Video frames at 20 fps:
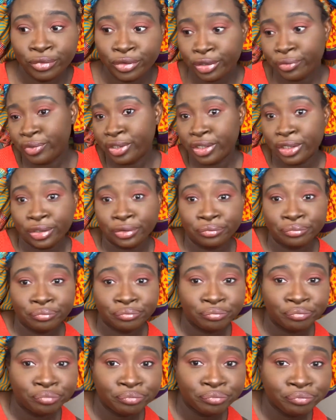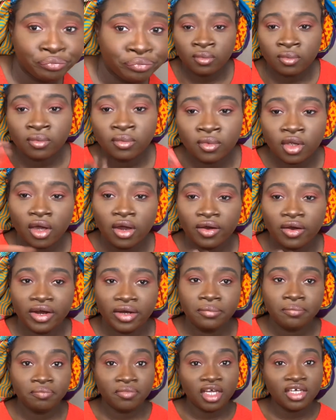There we go.
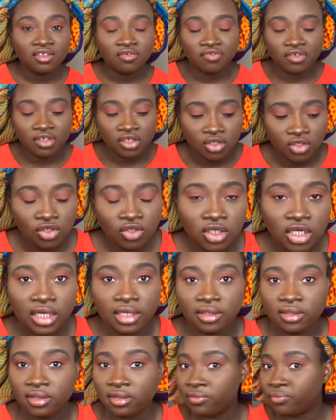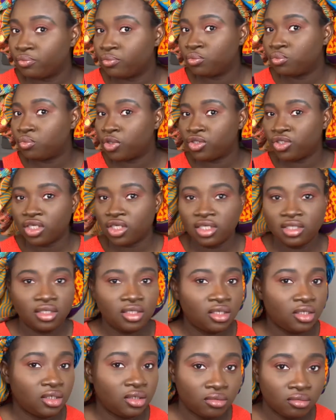Alright, that's the finished look, guys. What do you guys
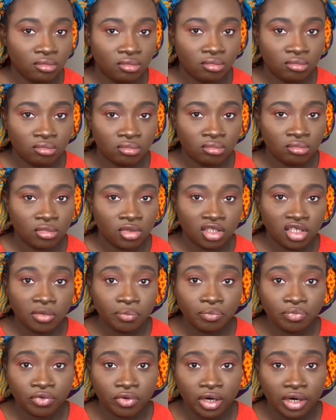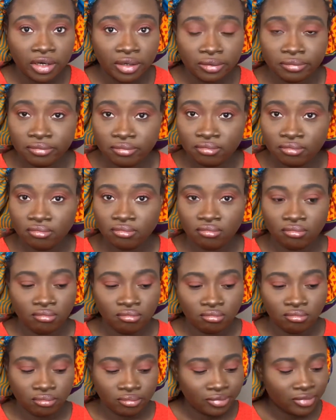think? Simple, right?
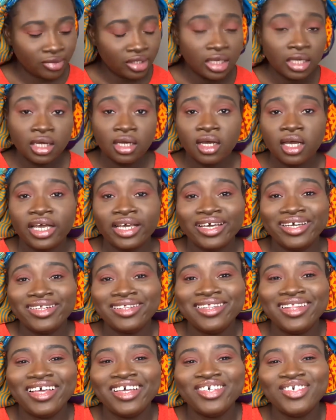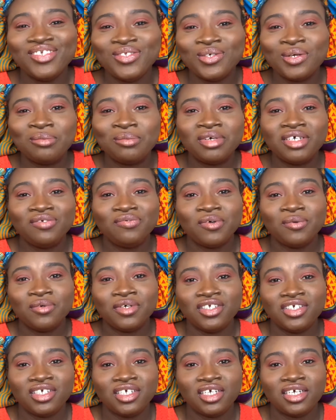Again, thank you so much for
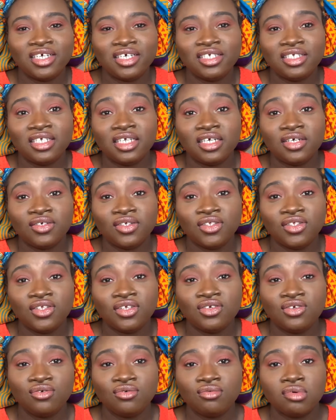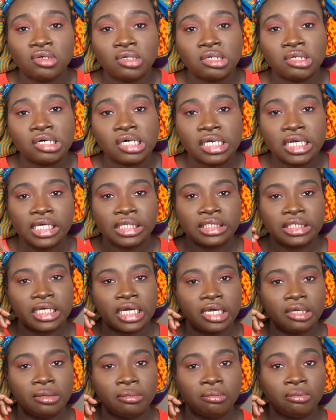watching, guys, and I'll see you next
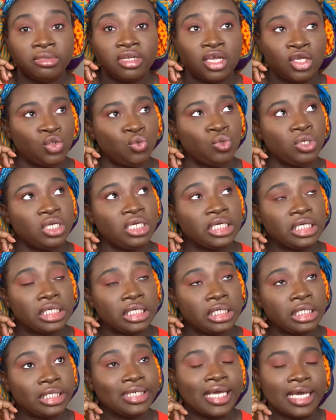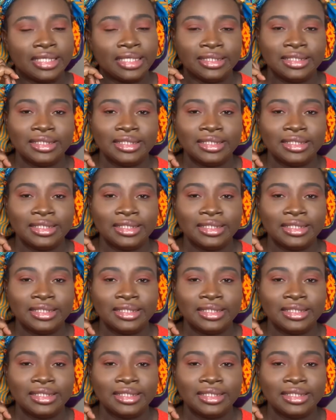time, next week. Yes,